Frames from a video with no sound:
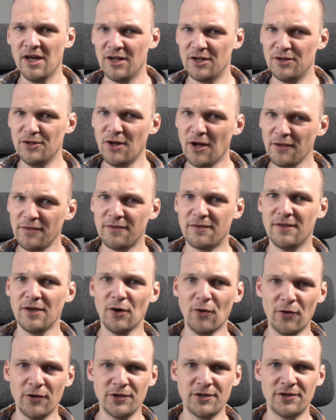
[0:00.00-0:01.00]
not the
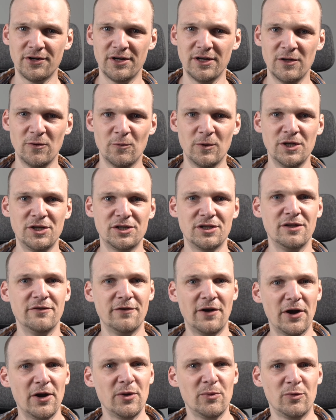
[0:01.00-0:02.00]
order in which the
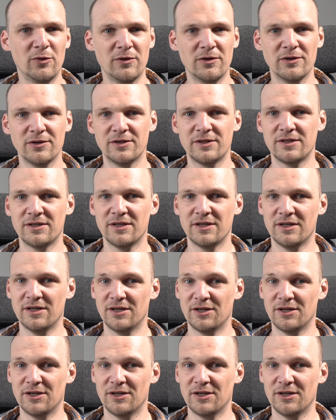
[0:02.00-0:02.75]
variables